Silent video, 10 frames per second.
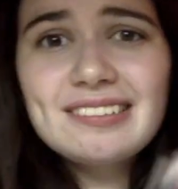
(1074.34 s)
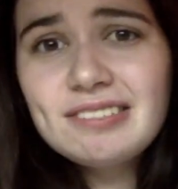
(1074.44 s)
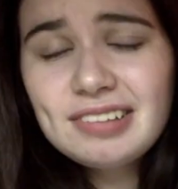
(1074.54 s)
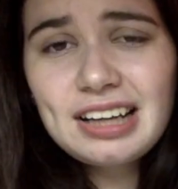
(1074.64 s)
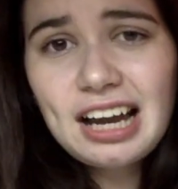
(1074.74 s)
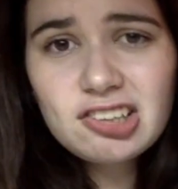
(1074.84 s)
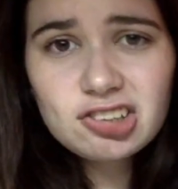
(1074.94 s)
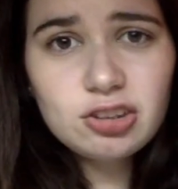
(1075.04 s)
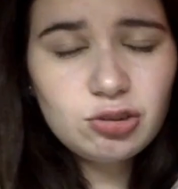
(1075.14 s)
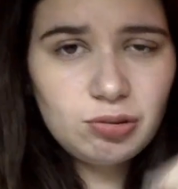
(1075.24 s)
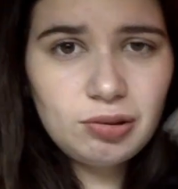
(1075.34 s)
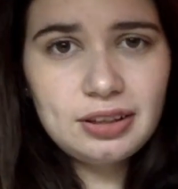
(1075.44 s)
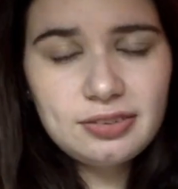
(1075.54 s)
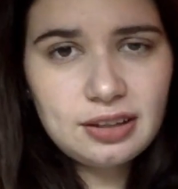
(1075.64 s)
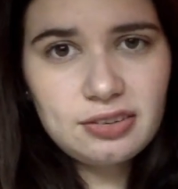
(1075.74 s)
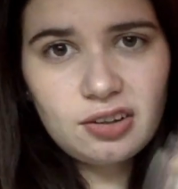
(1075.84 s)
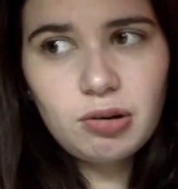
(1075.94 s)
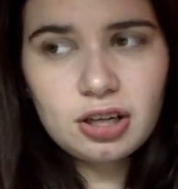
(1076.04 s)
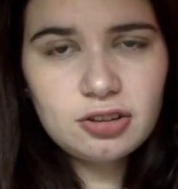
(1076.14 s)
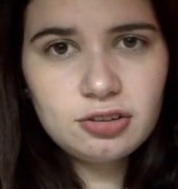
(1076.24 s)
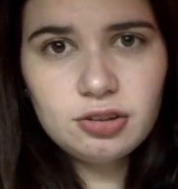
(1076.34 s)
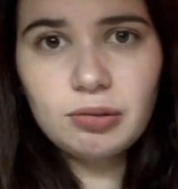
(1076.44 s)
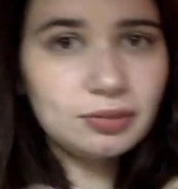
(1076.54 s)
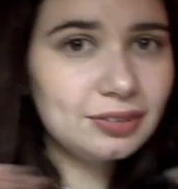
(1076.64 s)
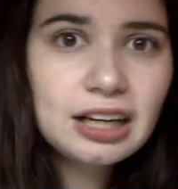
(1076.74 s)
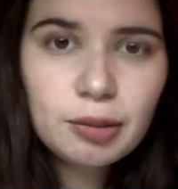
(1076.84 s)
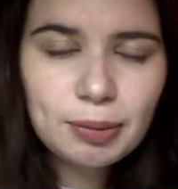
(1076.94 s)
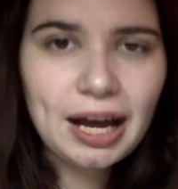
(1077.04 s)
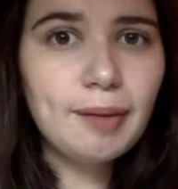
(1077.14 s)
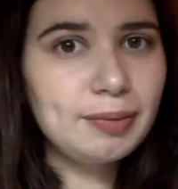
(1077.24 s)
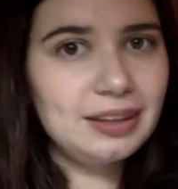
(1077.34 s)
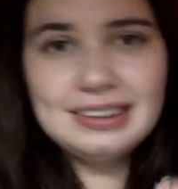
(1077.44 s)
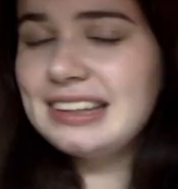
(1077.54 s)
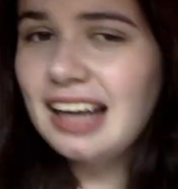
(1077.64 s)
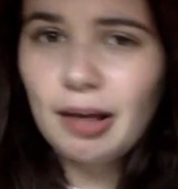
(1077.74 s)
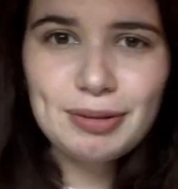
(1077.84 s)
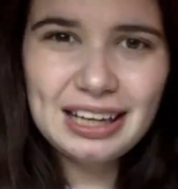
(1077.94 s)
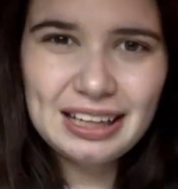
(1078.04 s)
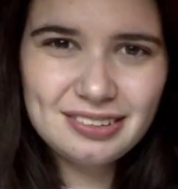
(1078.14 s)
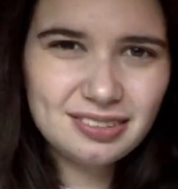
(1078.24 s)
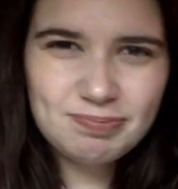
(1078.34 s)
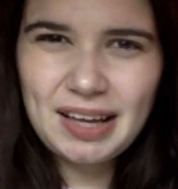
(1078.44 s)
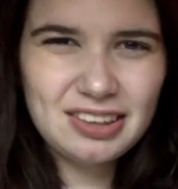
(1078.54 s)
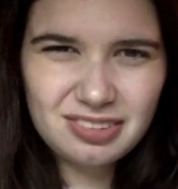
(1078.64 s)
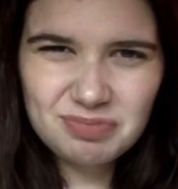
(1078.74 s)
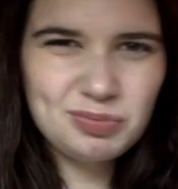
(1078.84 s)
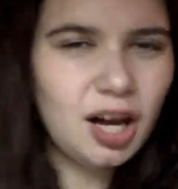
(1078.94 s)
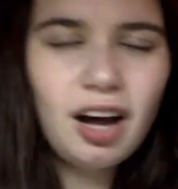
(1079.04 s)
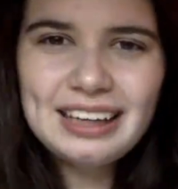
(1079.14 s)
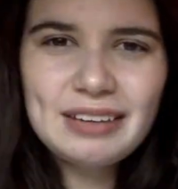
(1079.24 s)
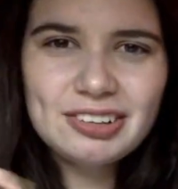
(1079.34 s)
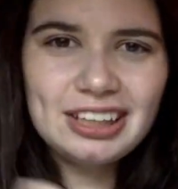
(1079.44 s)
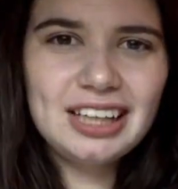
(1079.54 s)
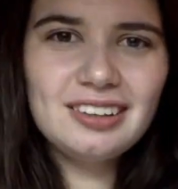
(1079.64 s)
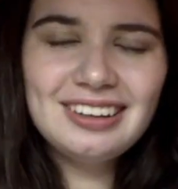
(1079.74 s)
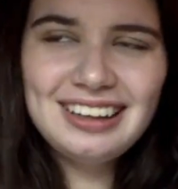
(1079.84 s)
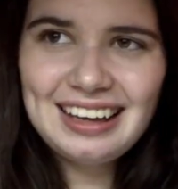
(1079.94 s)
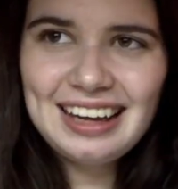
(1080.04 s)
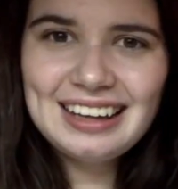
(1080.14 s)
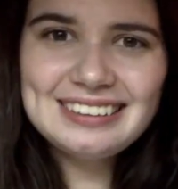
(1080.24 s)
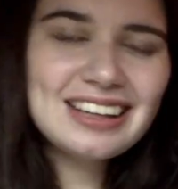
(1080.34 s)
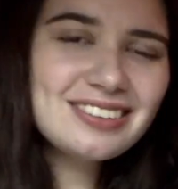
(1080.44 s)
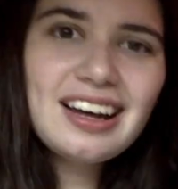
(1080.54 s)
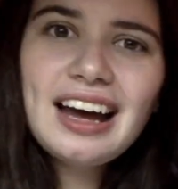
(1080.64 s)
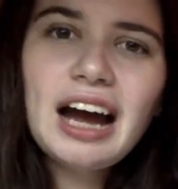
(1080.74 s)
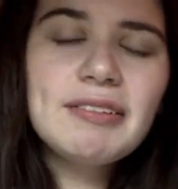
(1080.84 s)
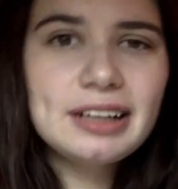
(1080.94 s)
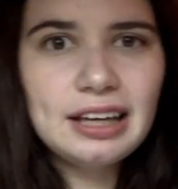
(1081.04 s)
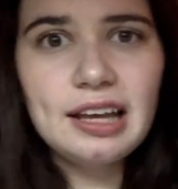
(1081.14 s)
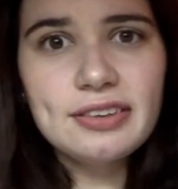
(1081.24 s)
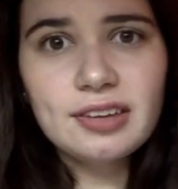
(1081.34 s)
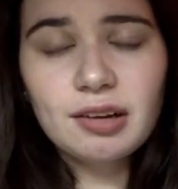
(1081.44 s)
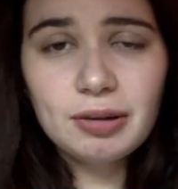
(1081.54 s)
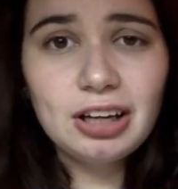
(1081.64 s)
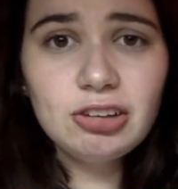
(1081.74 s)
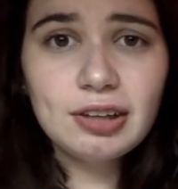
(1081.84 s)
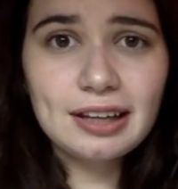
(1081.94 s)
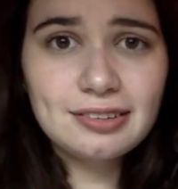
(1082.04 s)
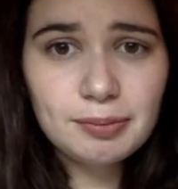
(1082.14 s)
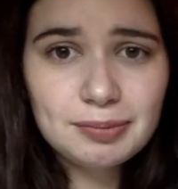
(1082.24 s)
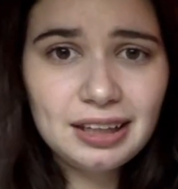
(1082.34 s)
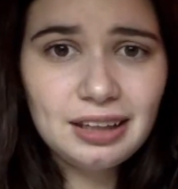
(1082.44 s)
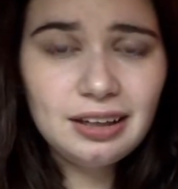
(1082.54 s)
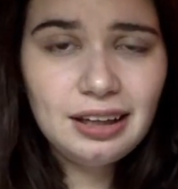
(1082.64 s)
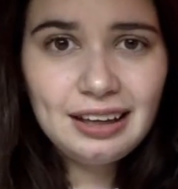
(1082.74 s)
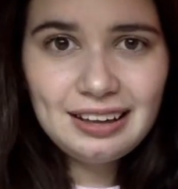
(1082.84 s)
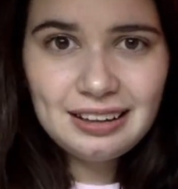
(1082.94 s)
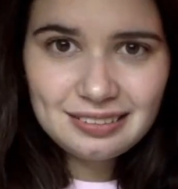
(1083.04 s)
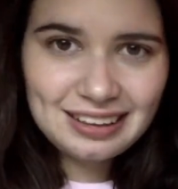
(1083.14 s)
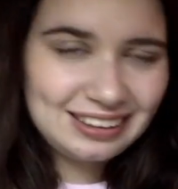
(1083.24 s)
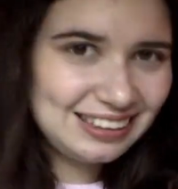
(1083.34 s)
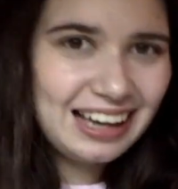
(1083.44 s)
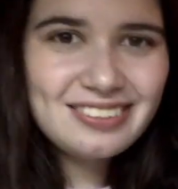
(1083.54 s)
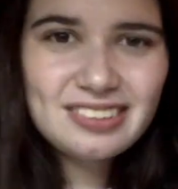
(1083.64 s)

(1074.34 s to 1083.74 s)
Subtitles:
when I actually do all these things I wanted to do, then I'll be happy. That'll be it. That's all I ever need. And that's not how it is. When you get something, yes,